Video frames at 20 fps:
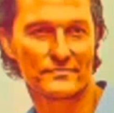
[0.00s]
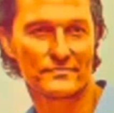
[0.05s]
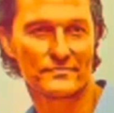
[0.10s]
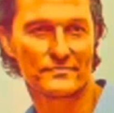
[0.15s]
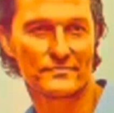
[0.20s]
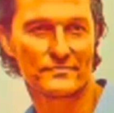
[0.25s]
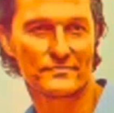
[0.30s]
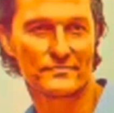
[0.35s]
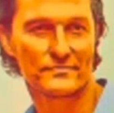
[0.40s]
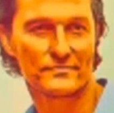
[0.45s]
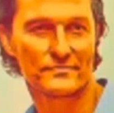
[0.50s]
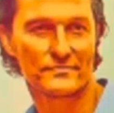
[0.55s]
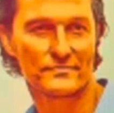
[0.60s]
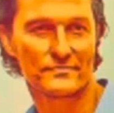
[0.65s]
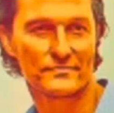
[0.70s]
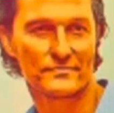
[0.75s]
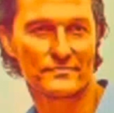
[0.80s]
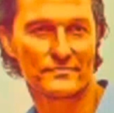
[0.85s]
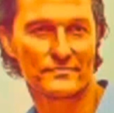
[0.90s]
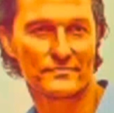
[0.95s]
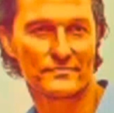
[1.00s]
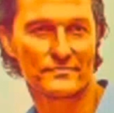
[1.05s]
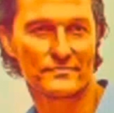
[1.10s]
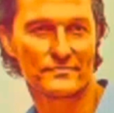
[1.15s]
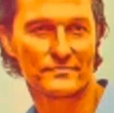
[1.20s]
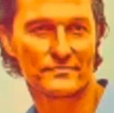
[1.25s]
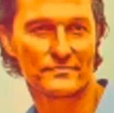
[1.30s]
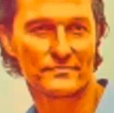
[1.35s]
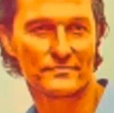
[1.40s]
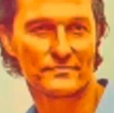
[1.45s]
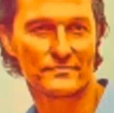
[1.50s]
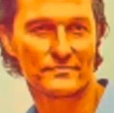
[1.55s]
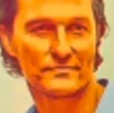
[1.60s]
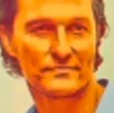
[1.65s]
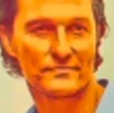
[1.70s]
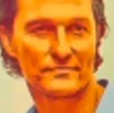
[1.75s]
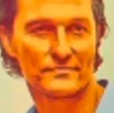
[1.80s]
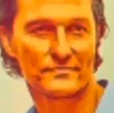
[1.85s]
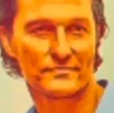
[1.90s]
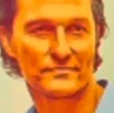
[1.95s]

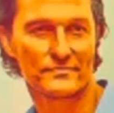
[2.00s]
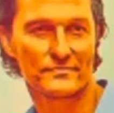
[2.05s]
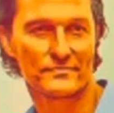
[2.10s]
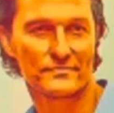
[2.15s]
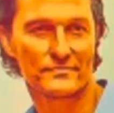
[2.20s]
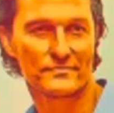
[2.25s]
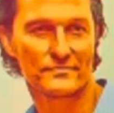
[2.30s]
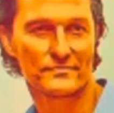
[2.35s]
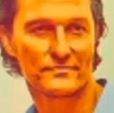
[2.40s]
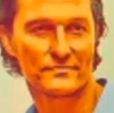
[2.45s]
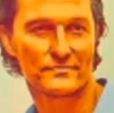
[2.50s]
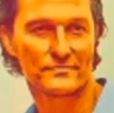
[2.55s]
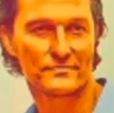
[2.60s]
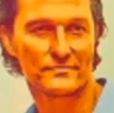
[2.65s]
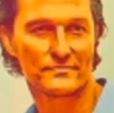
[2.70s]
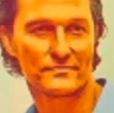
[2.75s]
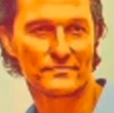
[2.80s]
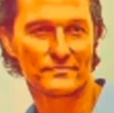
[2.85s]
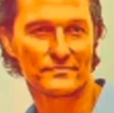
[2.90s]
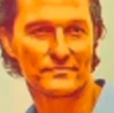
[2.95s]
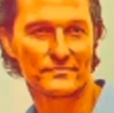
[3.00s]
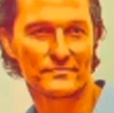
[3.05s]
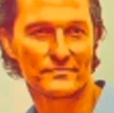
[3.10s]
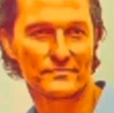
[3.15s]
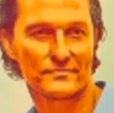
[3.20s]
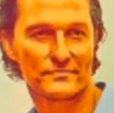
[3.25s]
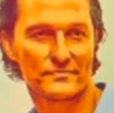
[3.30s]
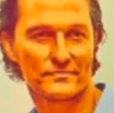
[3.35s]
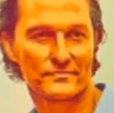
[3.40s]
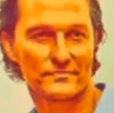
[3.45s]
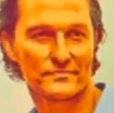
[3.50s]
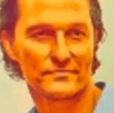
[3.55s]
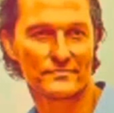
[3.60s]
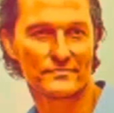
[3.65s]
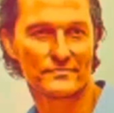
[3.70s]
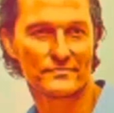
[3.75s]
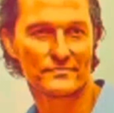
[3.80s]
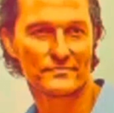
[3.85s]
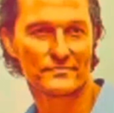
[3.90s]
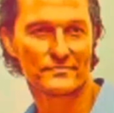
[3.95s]

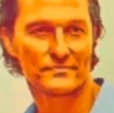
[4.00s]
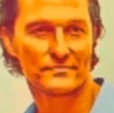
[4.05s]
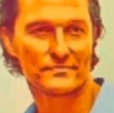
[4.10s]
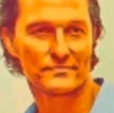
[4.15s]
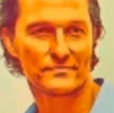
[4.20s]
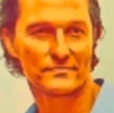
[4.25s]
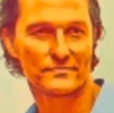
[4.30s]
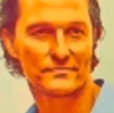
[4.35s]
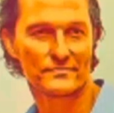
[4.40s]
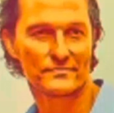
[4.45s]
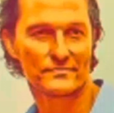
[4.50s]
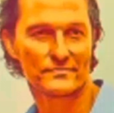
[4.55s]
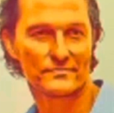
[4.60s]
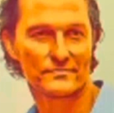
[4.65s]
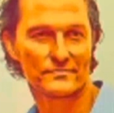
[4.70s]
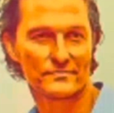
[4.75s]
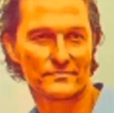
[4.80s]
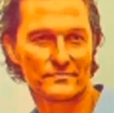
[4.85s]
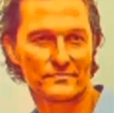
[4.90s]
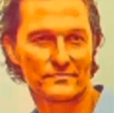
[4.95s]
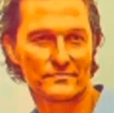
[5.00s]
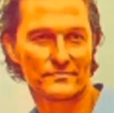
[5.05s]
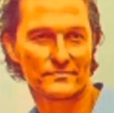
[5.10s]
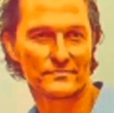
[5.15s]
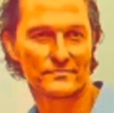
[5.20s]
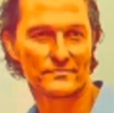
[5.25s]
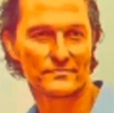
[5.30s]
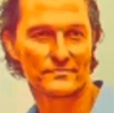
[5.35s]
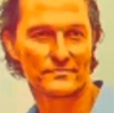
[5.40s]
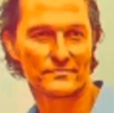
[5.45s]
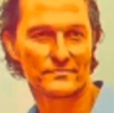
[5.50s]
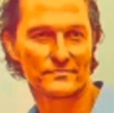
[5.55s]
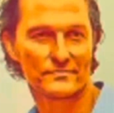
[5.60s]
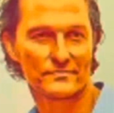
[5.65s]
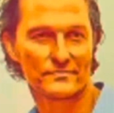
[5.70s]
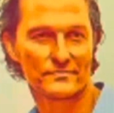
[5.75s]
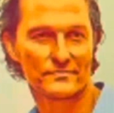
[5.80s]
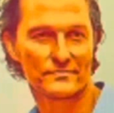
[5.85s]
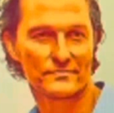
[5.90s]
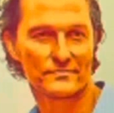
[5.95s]

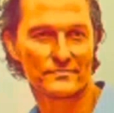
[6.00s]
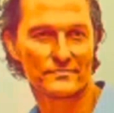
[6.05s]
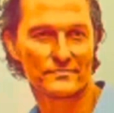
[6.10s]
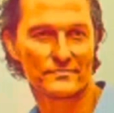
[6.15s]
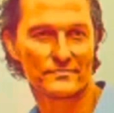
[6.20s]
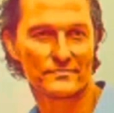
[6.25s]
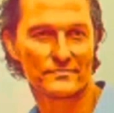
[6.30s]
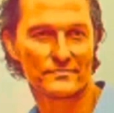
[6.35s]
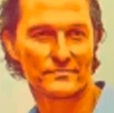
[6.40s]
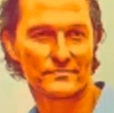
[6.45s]
The person shown says nothing.